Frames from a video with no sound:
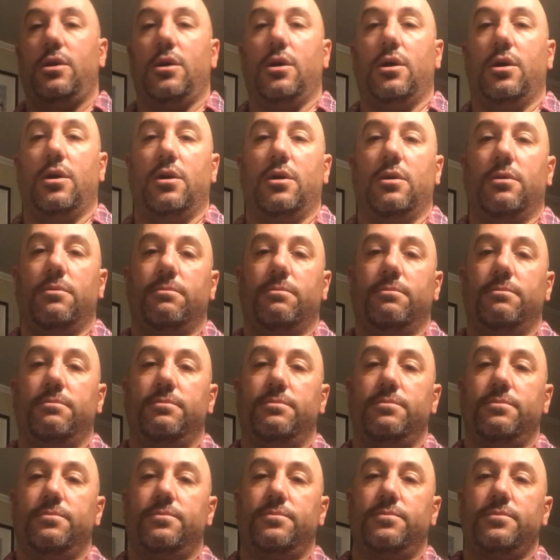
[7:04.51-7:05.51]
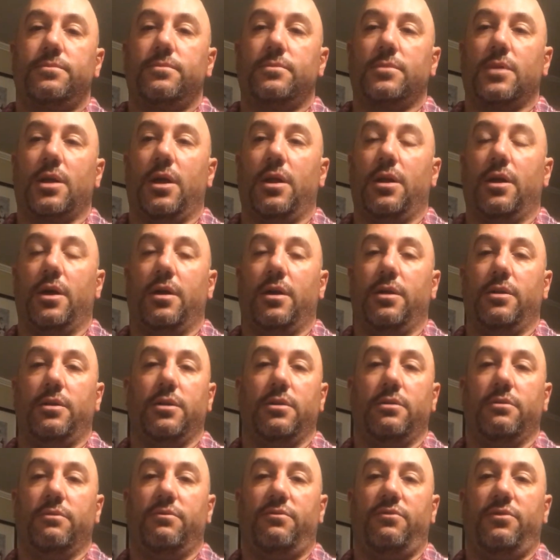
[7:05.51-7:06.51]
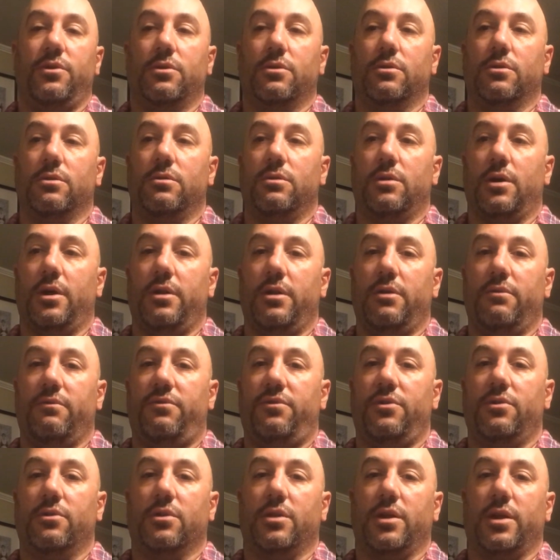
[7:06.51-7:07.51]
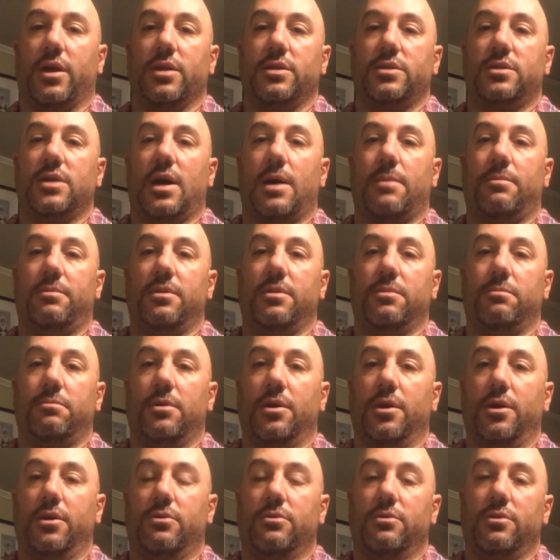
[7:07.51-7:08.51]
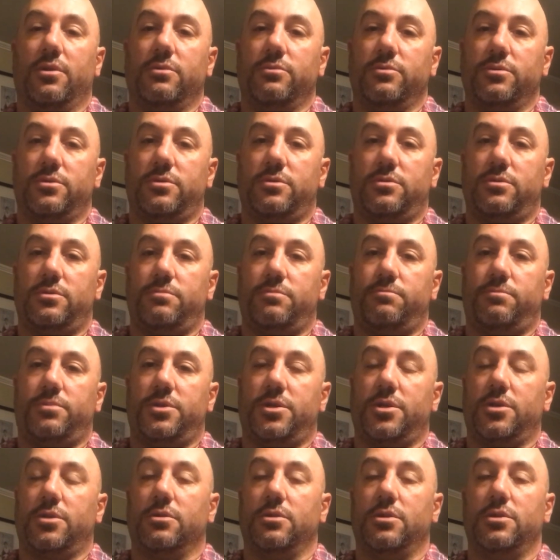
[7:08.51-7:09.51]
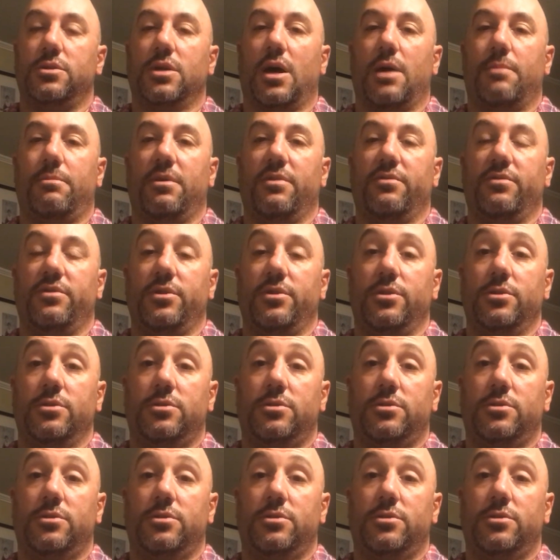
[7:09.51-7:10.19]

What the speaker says: and I didn't feel like on top of the bike or that it was particularly top heavy.